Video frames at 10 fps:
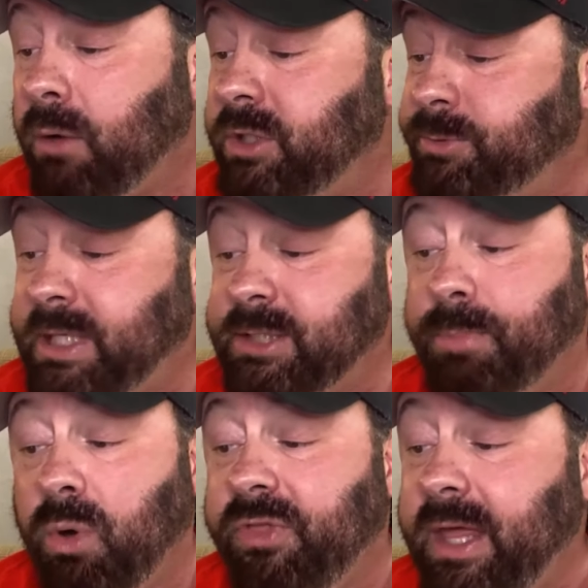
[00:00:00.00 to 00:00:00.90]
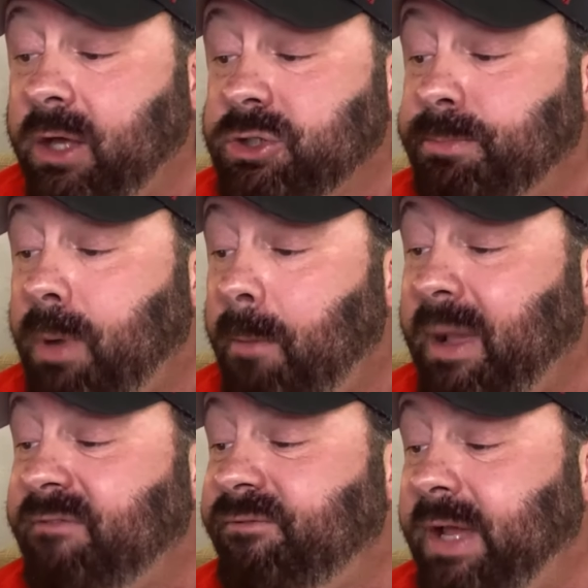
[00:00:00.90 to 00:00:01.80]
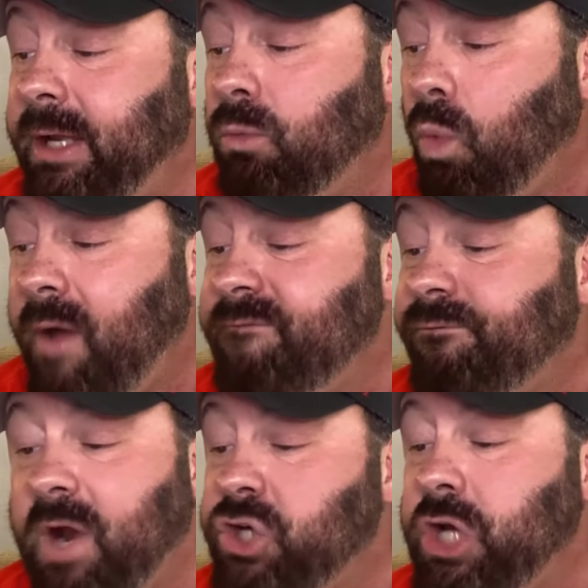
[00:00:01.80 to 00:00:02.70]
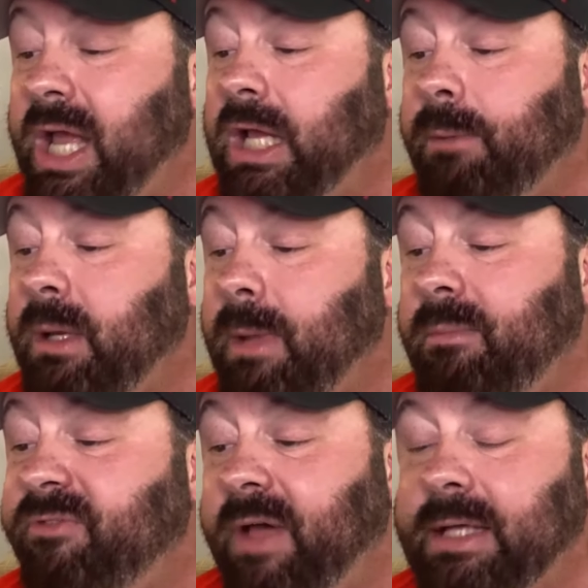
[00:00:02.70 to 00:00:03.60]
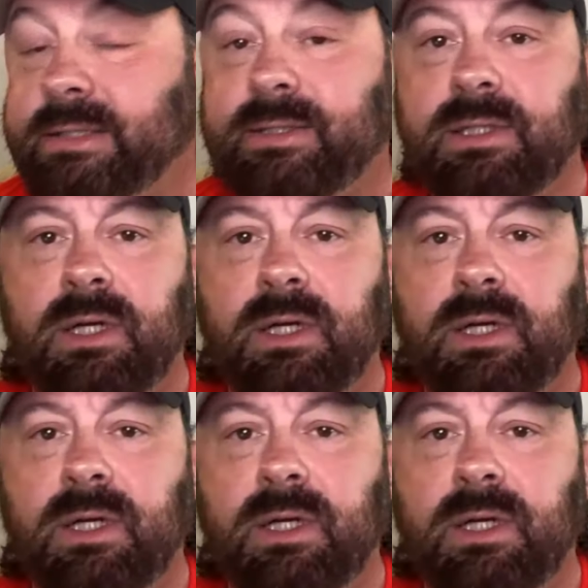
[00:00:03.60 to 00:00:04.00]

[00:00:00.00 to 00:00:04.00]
which means both heels bump and feed one fresh incoming babyface.